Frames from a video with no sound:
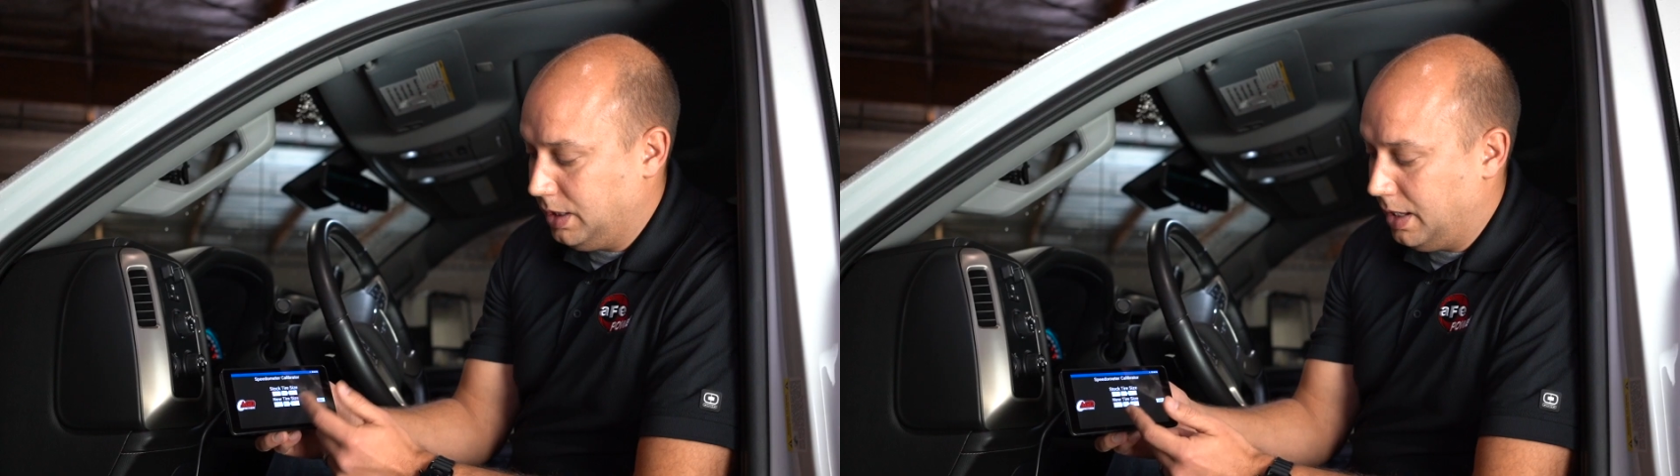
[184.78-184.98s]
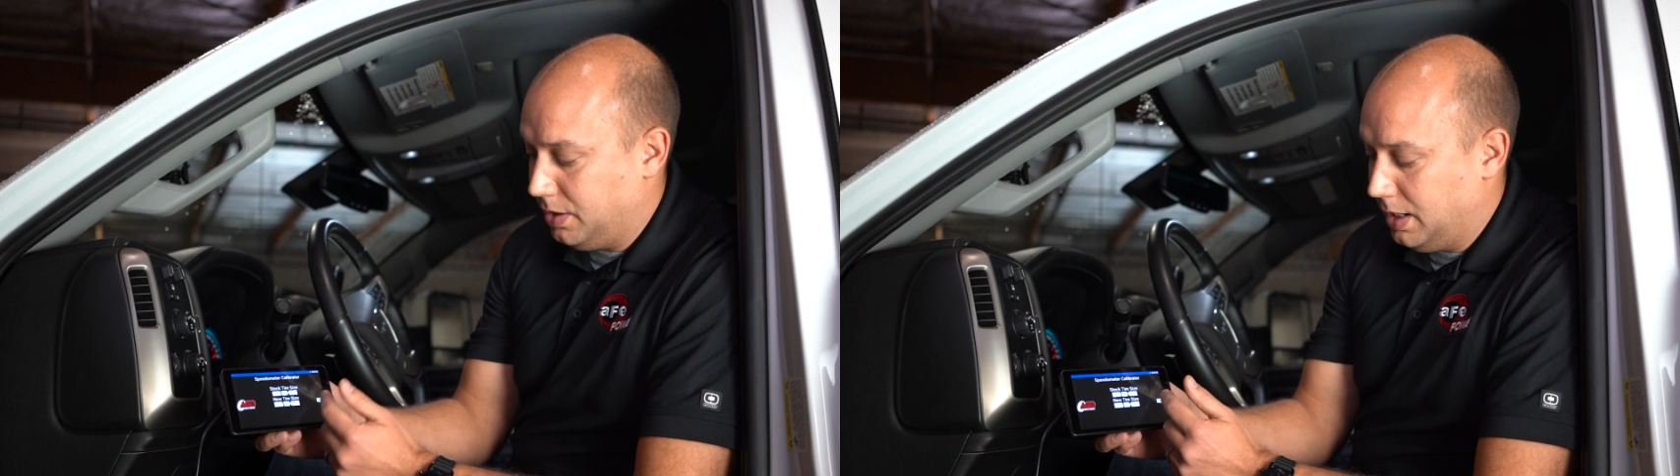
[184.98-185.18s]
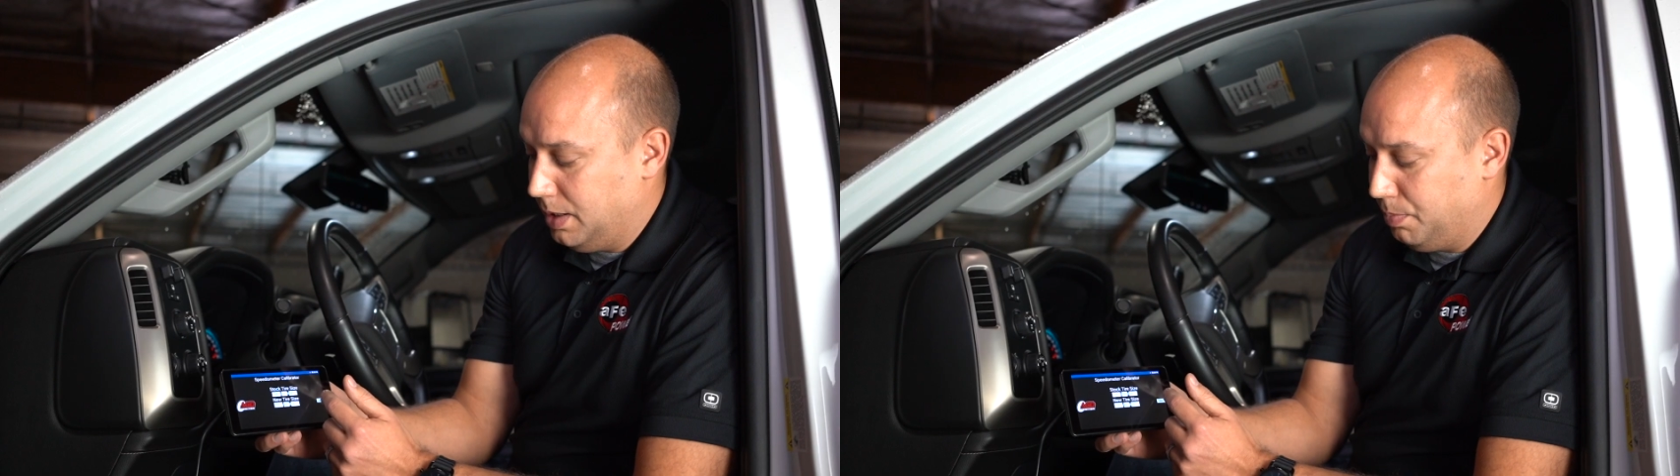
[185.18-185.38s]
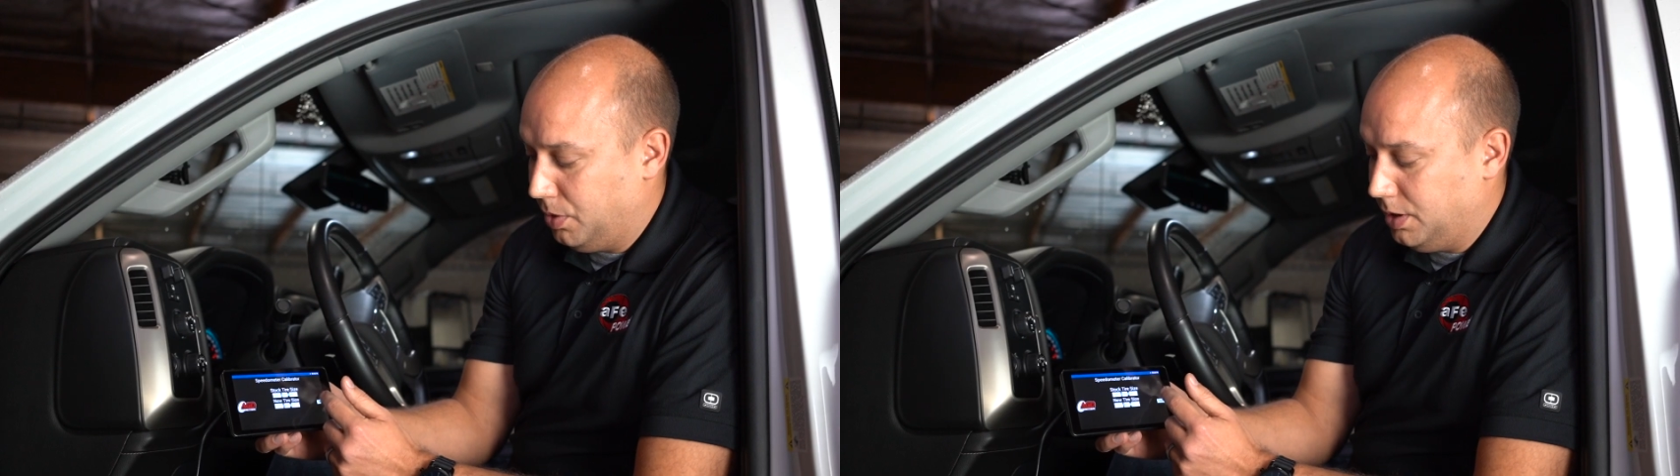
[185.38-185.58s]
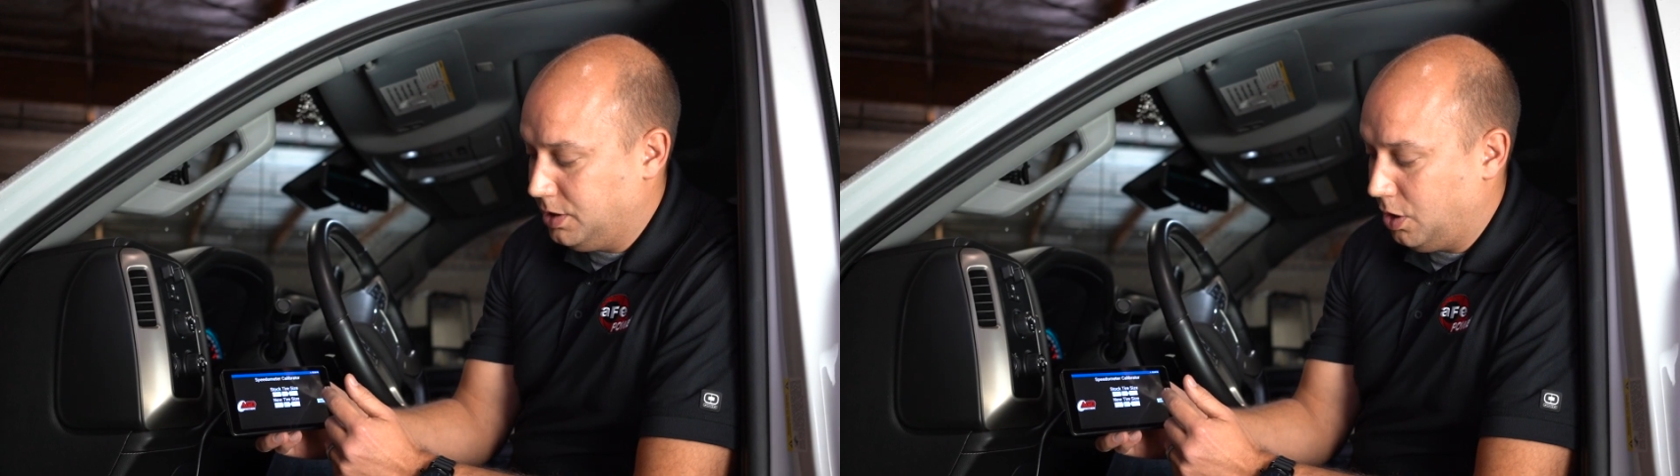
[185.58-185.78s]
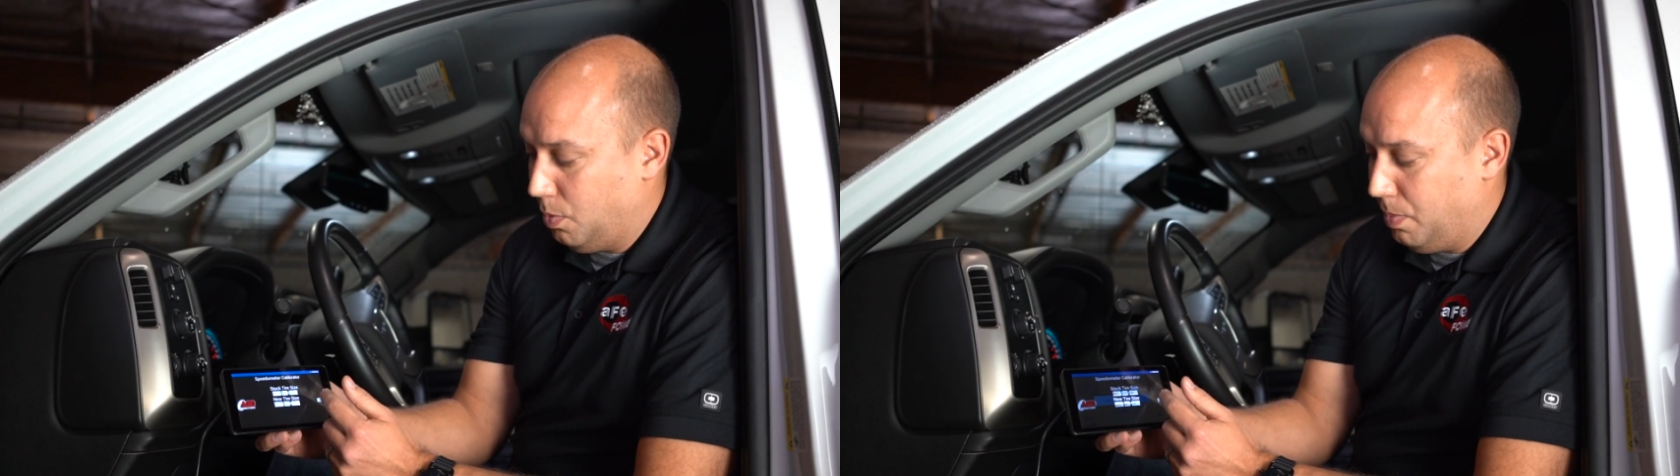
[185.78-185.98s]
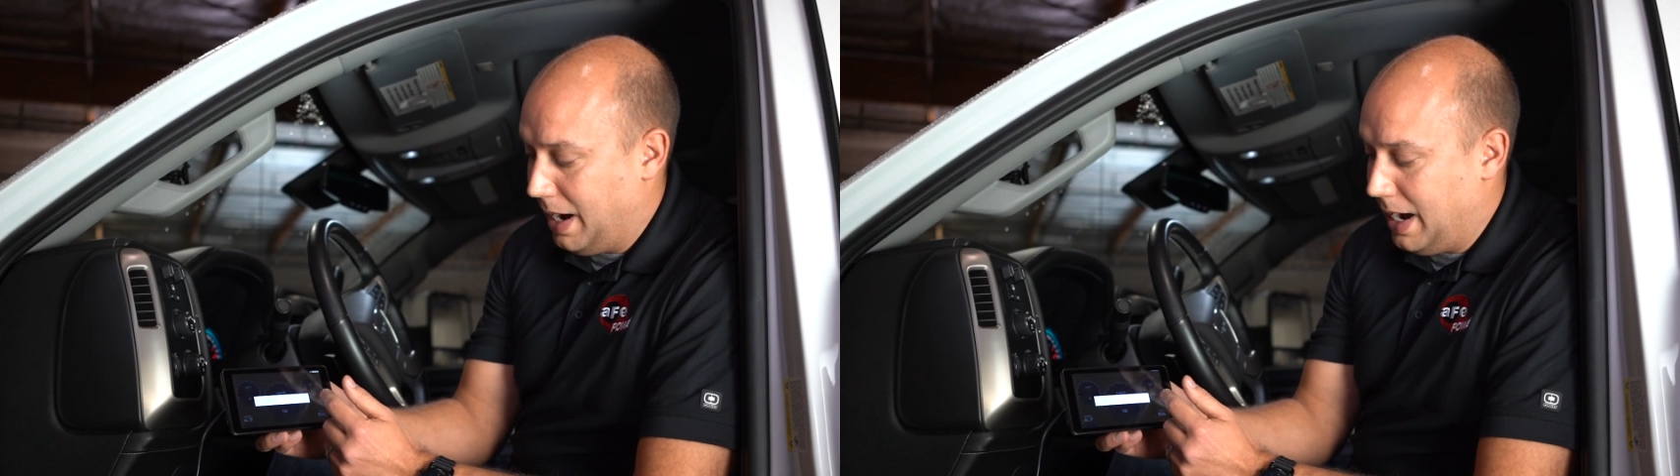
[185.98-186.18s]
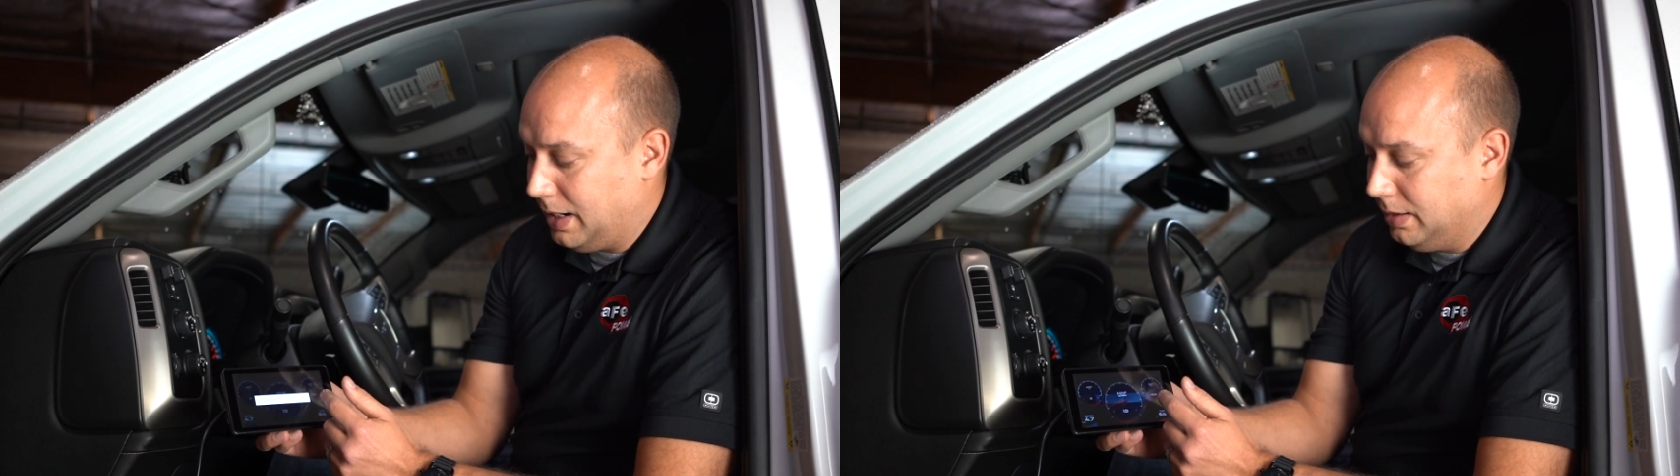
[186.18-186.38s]
you got that inputted, you go
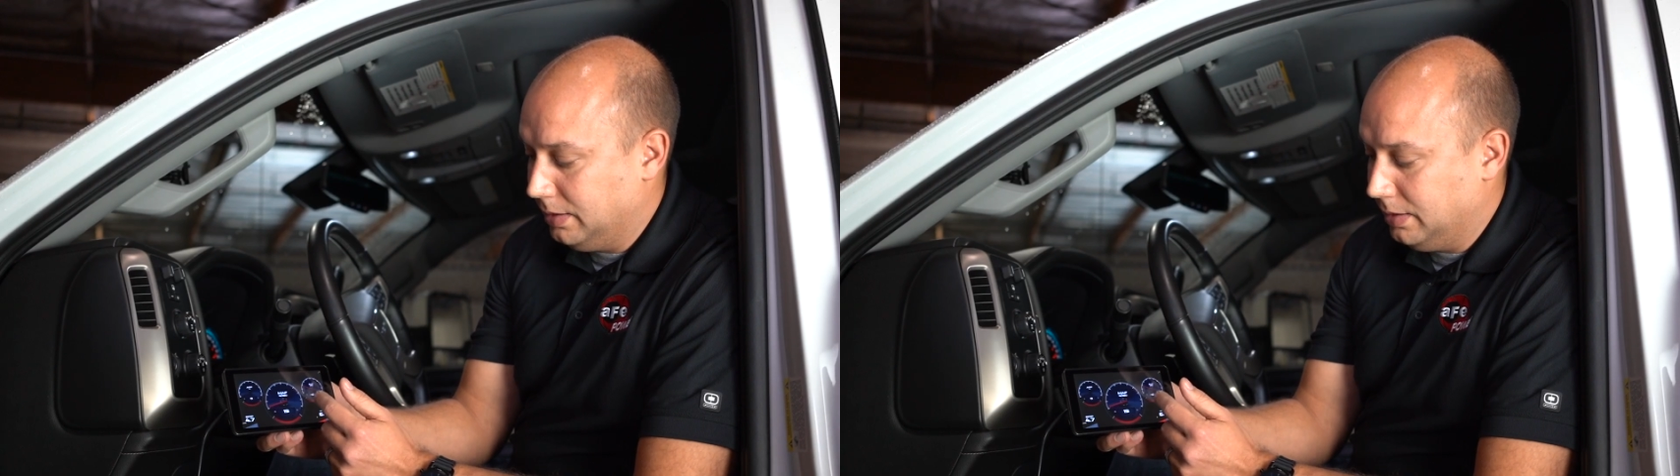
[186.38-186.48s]
back